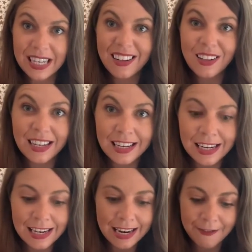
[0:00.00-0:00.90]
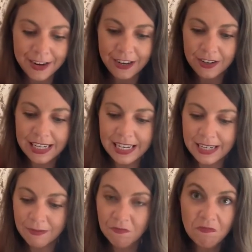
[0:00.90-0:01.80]
clingy and
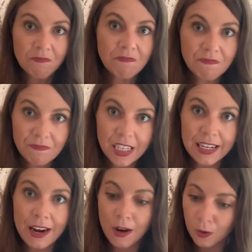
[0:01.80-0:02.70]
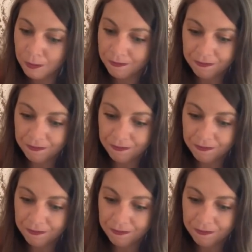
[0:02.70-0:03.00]
very, you know,